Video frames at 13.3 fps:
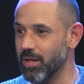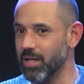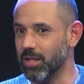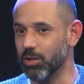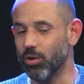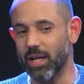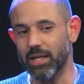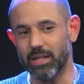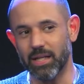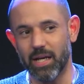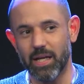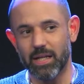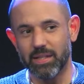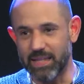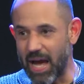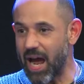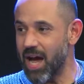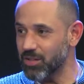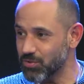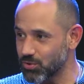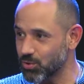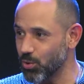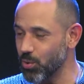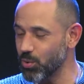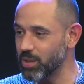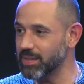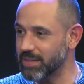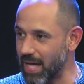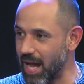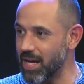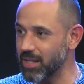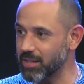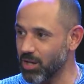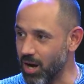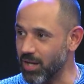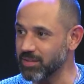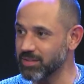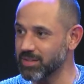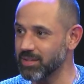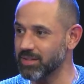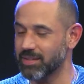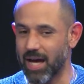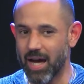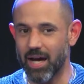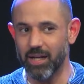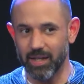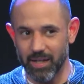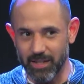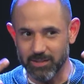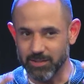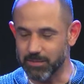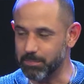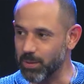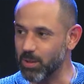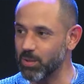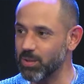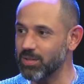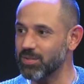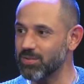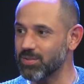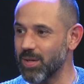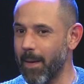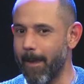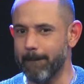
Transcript: You know, like that story, that content, that experience,